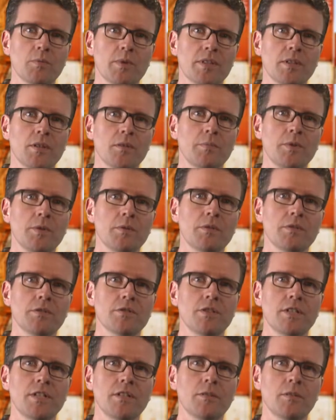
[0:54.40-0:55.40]
when
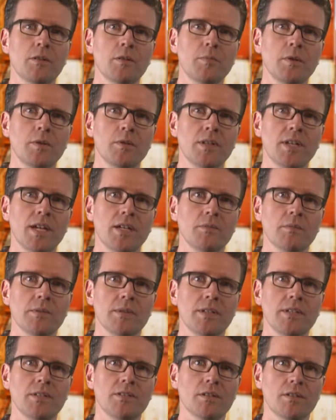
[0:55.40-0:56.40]
computers need to communicate
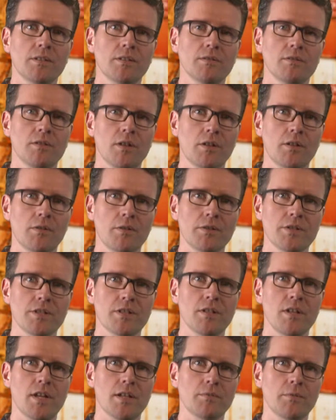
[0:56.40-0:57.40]
with each other across the
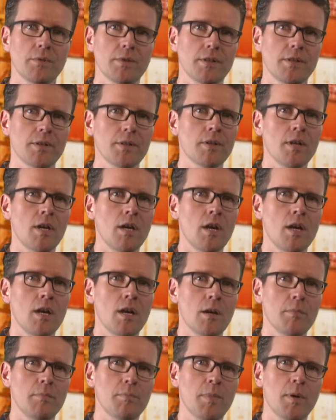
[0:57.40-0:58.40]
network.
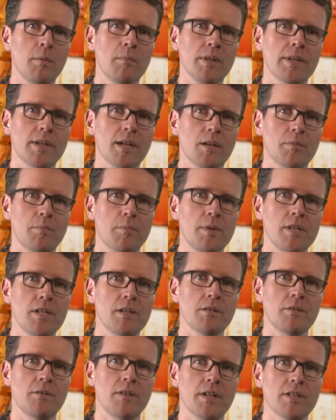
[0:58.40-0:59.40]
A public IP
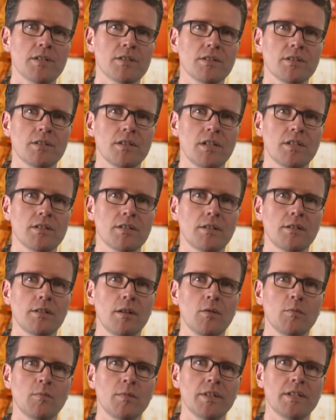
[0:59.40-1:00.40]
address is a
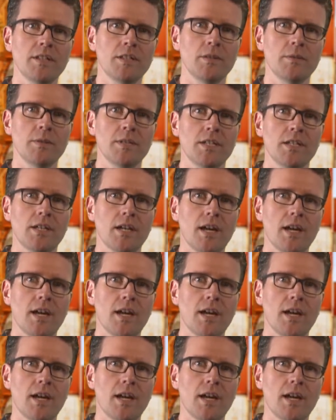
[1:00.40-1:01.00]
globally unique